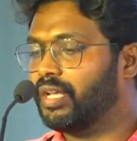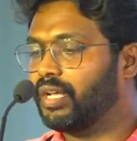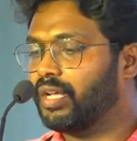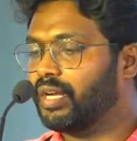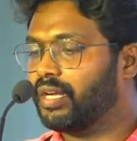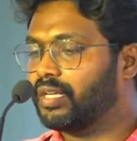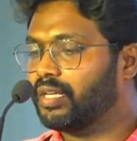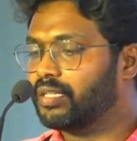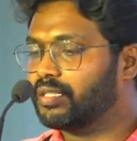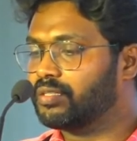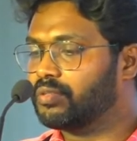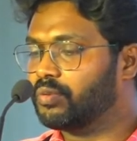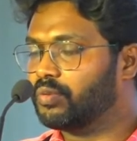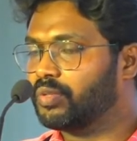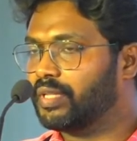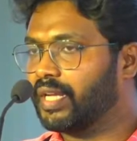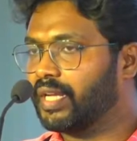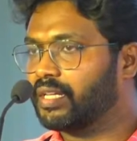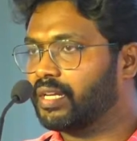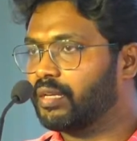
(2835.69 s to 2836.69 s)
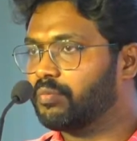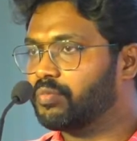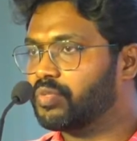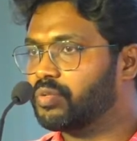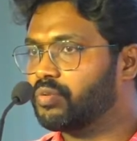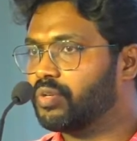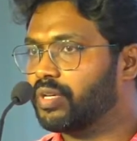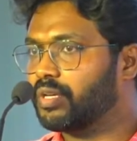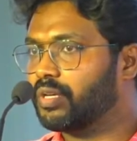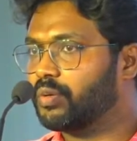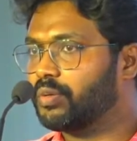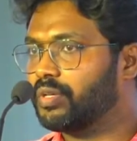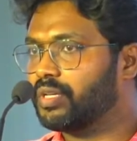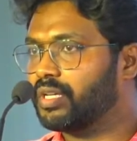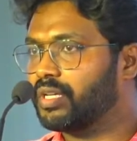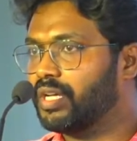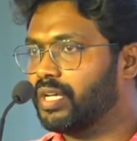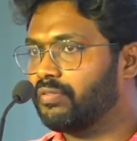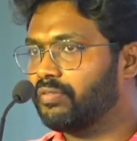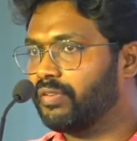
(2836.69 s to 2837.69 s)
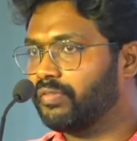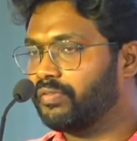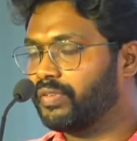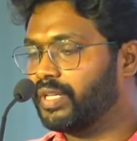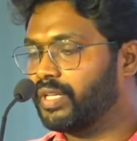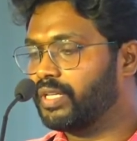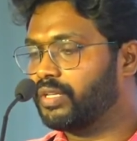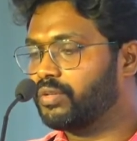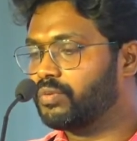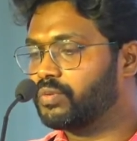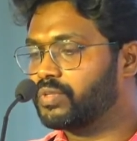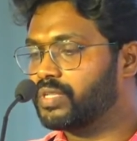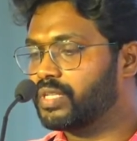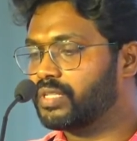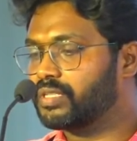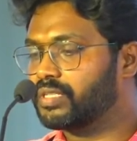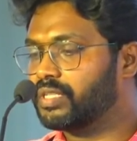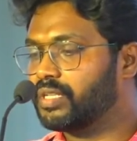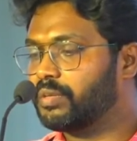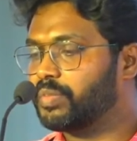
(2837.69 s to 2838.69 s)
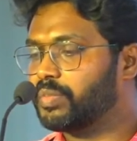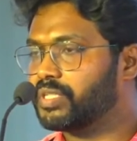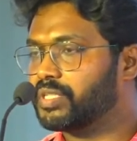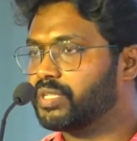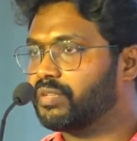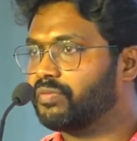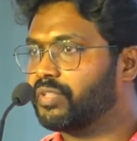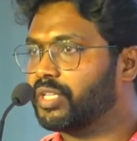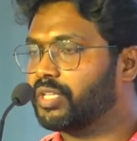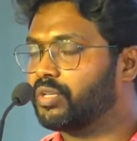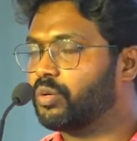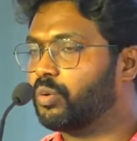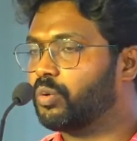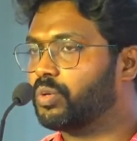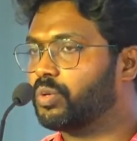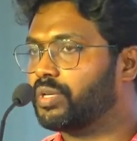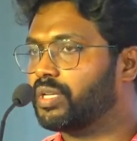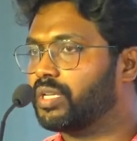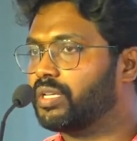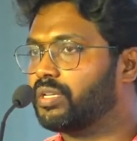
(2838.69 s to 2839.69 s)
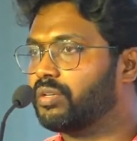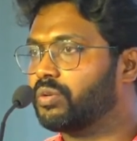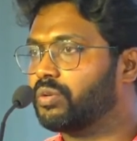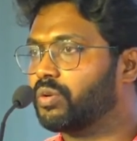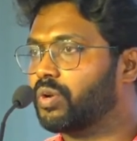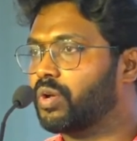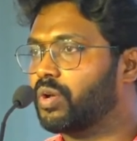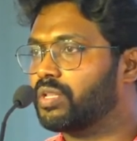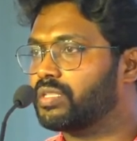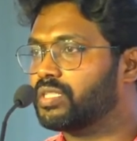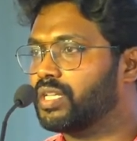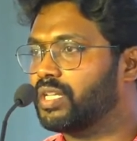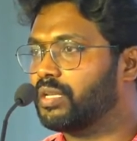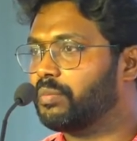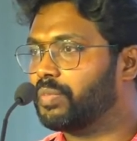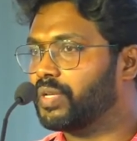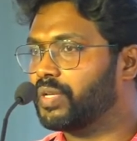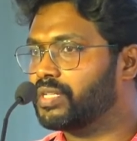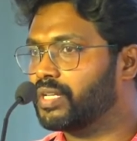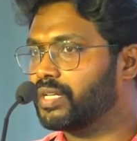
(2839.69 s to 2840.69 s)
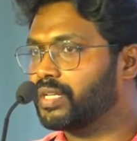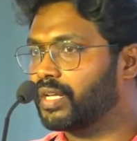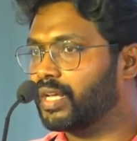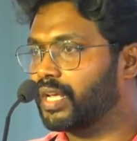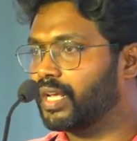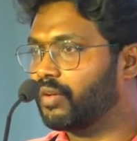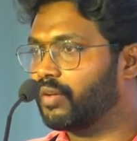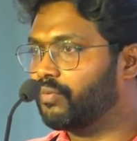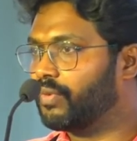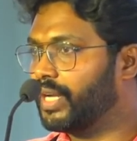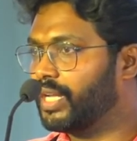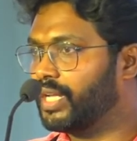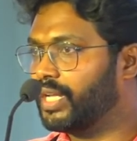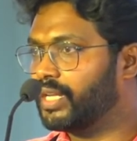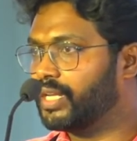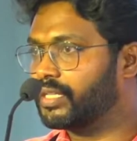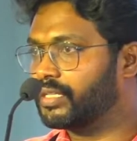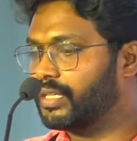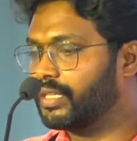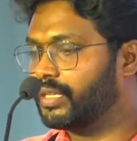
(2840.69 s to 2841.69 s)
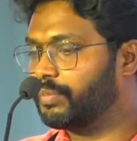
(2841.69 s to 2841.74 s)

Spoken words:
And so that comes to around 50 to 60% of the total neurology inpatient care we deal at Parumala.